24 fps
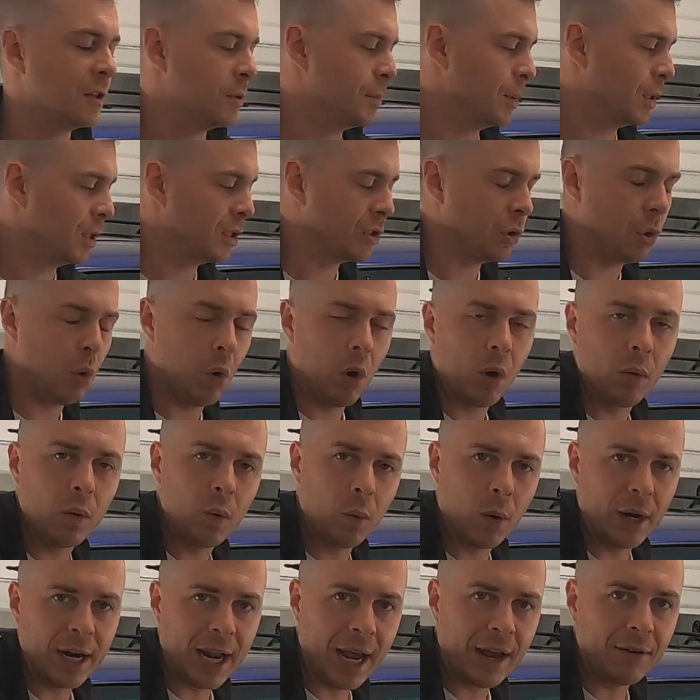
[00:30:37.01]
because all we
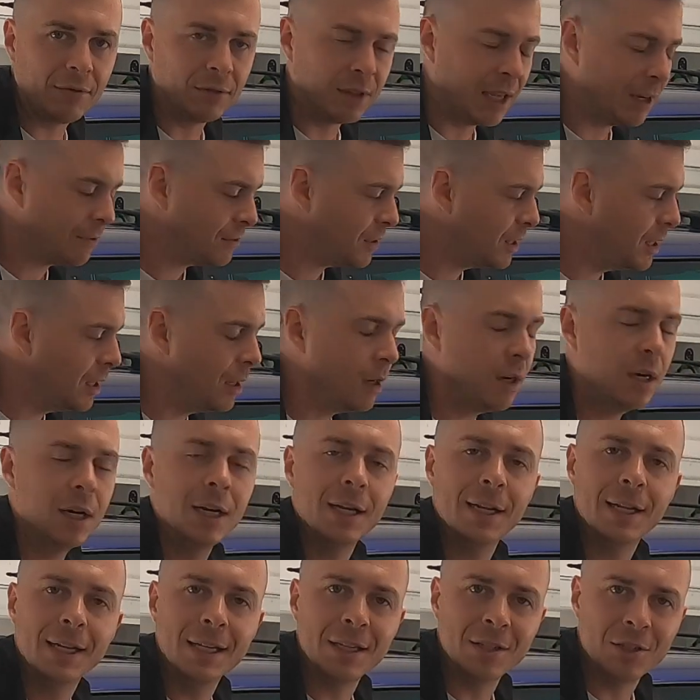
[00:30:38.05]
want to have left here
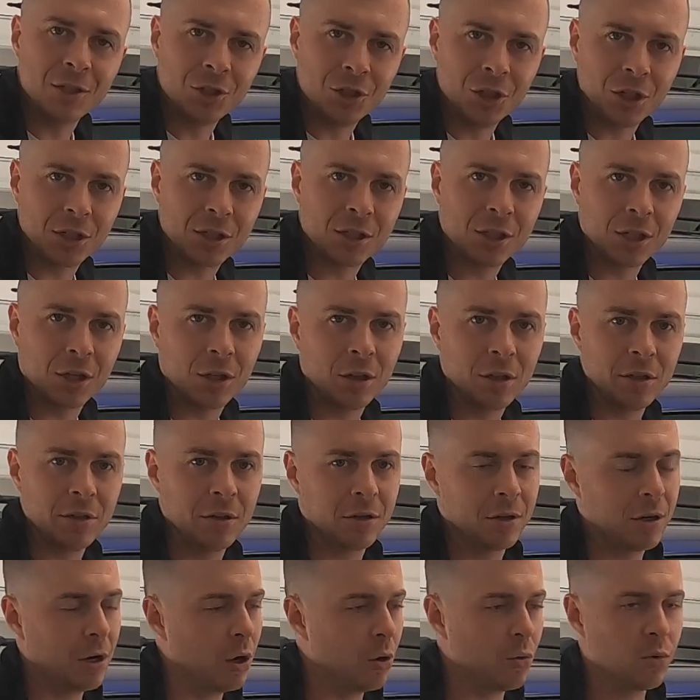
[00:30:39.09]
is just the clear
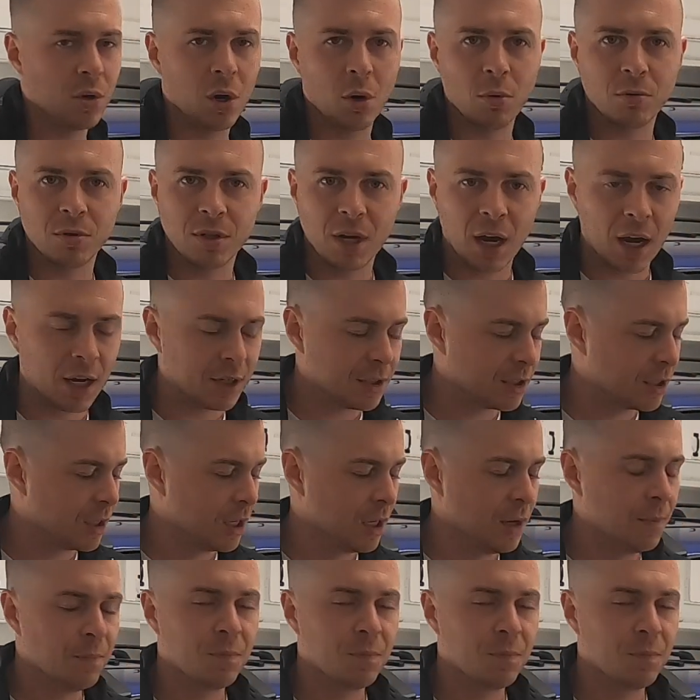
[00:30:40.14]
coat, no dust.